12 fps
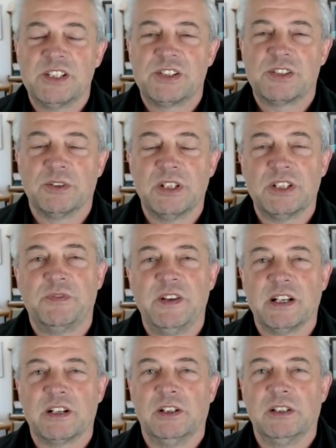So this
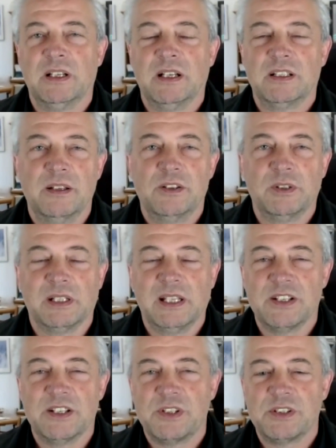vehicle, to do a little
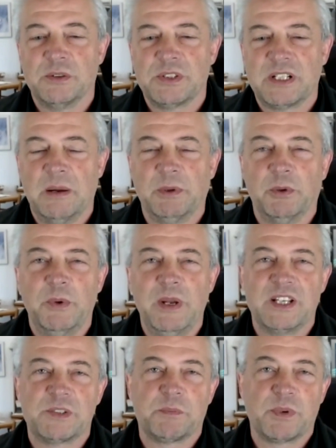history, so it was a couple of
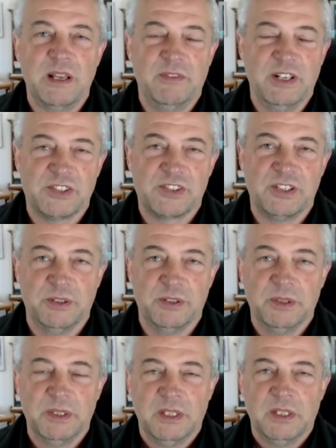weeks previous to
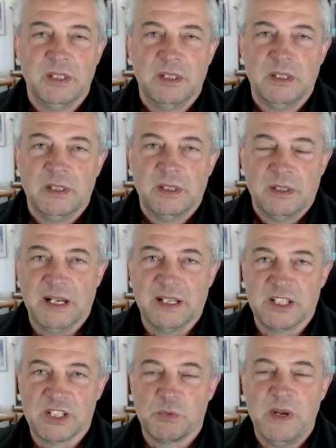
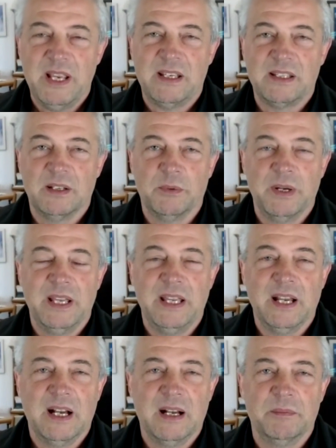this week that we,
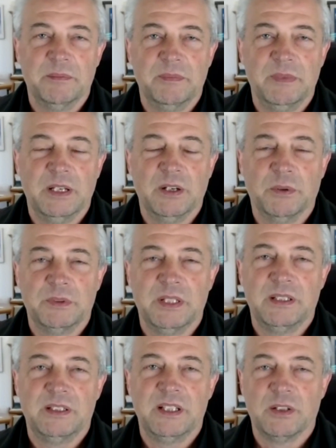
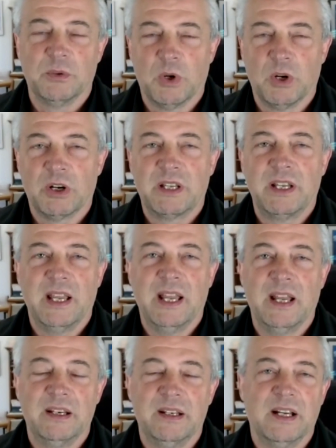did the work,
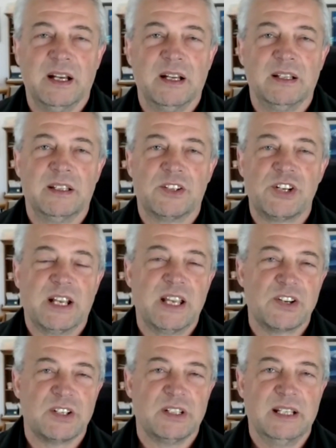and the check
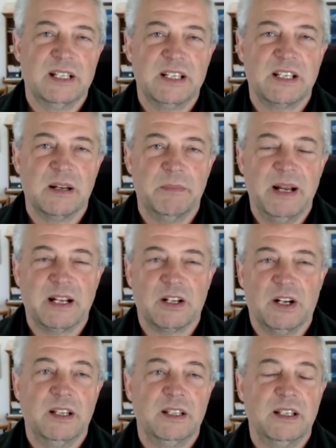engine light did come back
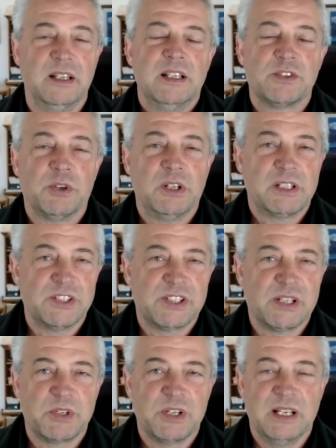on. The oil
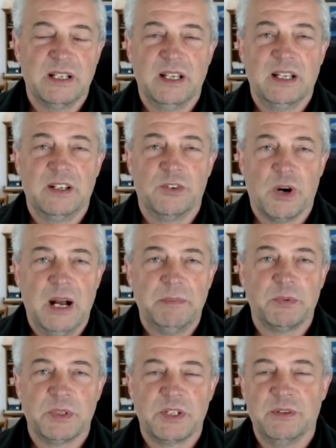consumption had dropped,
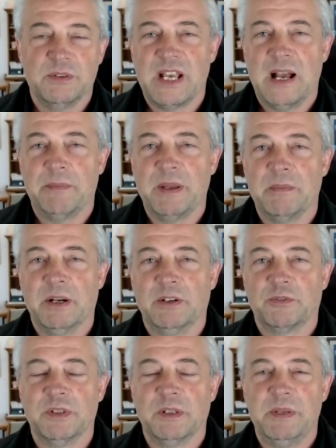which he was happy about
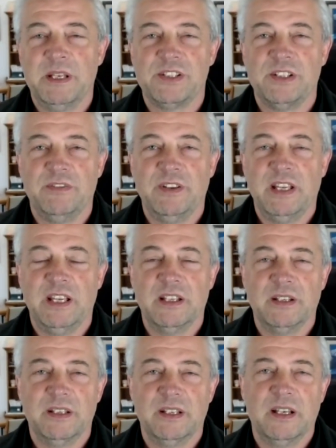from the PCV,
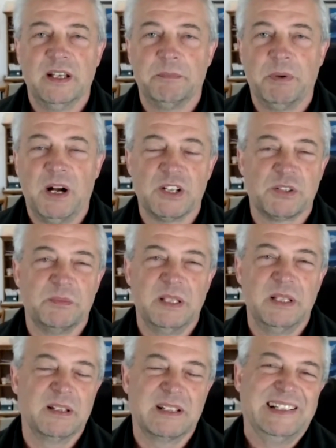and possibly
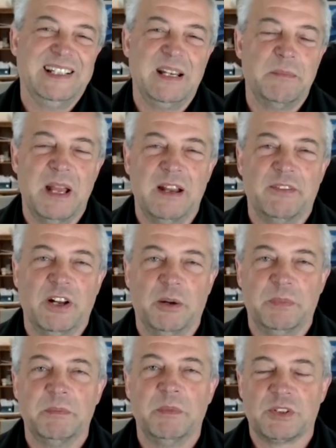the cleaning may have helped,
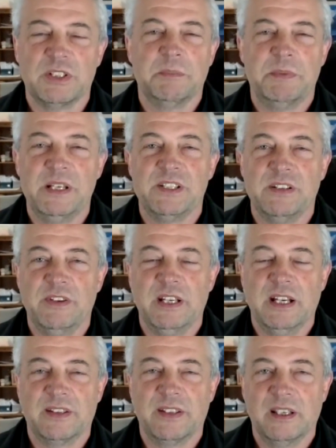but mostly the PCV,
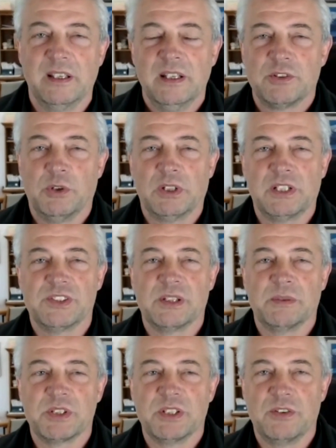I think. Oil
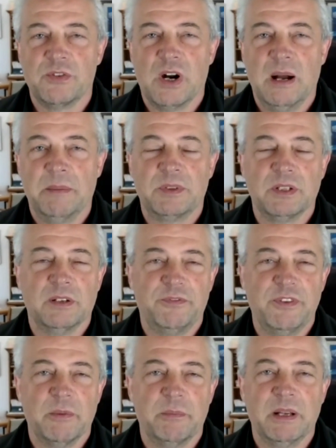consumption had dropped a
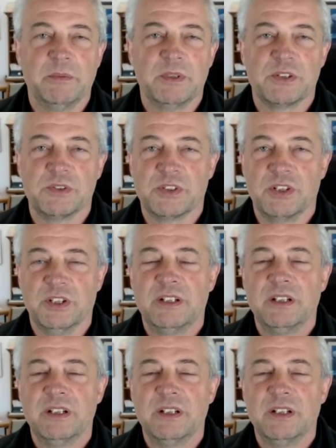fair bit, which was good.